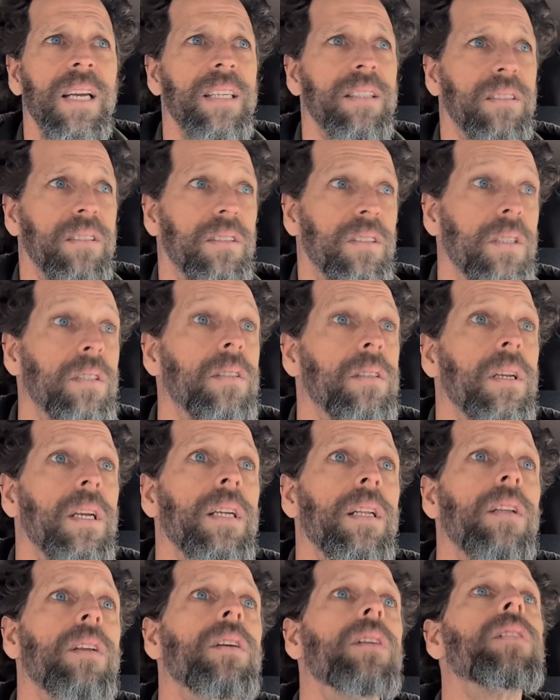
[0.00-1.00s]
It's just,
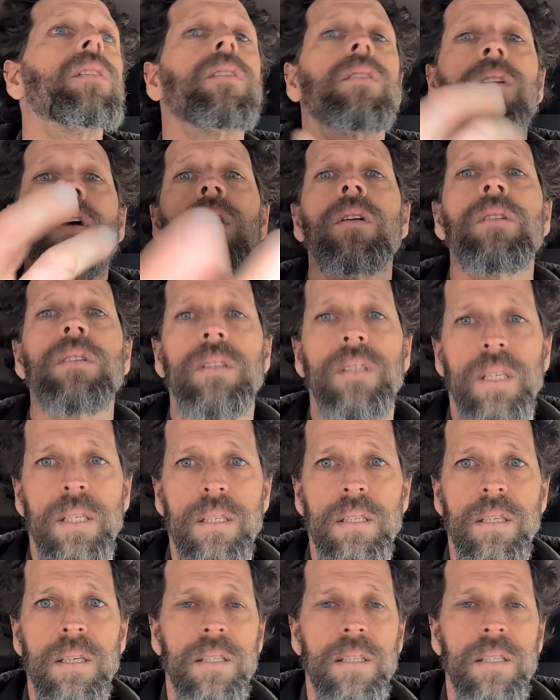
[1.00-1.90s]
notice it.